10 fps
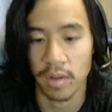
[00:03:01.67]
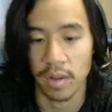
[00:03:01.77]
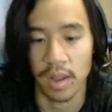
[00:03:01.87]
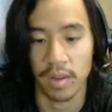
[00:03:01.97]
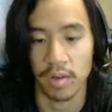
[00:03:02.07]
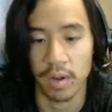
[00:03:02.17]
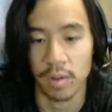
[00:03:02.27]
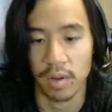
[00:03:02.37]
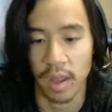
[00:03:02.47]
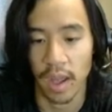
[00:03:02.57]
less than or equal
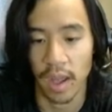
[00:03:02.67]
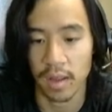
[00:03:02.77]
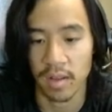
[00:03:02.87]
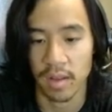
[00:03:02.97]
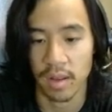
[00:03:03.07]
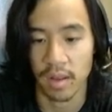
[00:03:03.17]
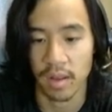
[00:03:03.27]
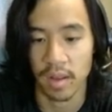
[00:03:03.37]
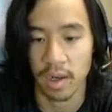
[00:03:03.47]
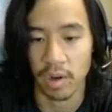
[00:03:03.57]
to x is
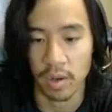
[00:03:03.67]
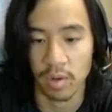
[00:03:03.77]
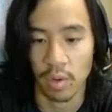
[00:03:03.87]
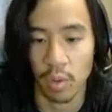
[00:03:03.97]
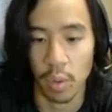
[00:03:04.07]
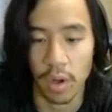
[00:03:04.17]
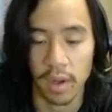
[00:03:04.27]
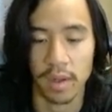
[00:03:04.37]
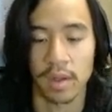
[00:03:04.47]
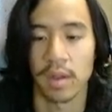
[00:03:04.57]
less than or equal to
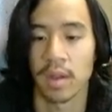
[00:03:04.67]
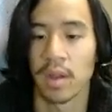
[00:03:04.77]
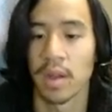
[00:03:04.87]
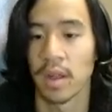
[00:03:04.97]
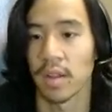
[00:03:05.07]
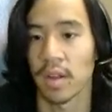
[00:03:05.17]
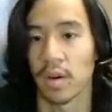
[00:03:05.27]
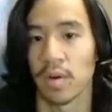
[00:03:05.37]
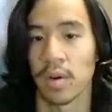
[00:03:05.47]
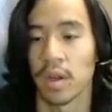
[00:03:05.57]
1.
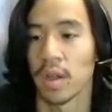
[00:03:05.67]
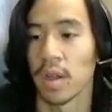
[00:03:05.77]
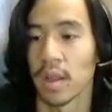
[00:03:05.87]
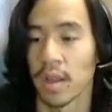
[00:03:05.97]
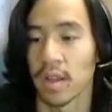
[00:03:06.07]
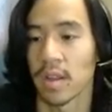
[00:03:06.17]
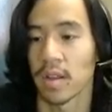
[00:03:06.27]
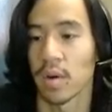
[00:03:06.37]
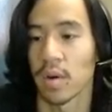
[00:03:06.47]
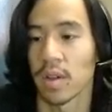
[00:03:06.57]
So this is
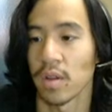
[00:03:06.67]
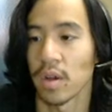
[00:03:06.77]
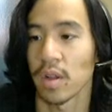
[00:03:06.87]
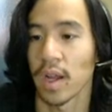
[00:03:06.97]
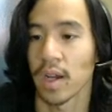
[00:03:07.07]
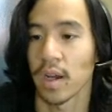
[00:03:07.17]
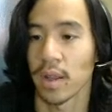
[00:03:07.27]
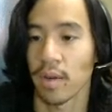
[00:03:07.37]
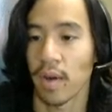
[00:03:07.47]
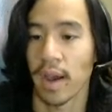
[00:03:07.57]
going to look like on
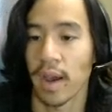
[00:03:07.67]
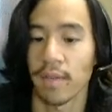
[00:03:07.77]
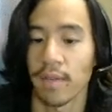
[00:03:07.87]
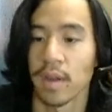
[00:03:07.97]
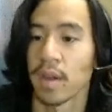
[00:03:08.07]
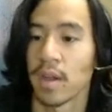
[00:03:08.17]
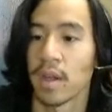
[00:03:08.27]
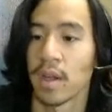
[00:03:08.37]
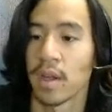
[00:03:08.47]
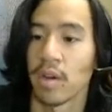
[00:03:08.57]
the graph.
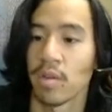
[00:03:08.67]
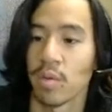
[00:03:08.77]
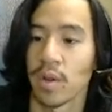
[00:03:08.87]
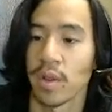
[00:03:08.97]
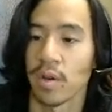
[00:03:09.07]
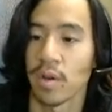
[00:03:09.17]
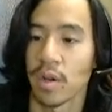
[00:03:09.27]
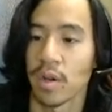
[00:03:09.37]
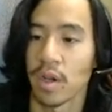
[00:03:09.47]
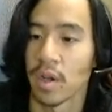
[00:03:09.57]
Here's
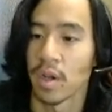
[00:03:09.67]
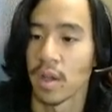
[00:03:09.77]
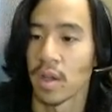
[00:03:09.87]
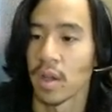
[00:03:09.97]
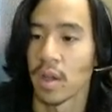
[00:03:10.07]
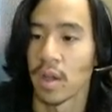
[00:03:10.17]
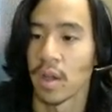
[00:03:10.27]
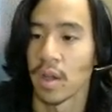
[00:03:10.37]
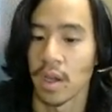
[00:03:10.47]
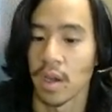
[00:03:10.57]
1/3.
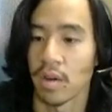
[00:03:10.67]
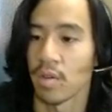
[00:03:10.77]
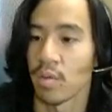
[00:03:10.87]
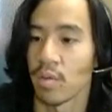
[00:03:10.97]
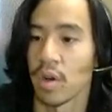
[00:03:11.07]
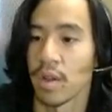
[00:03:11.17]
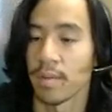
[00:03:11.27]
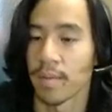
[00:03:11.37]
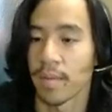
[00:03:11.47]
Here's 1.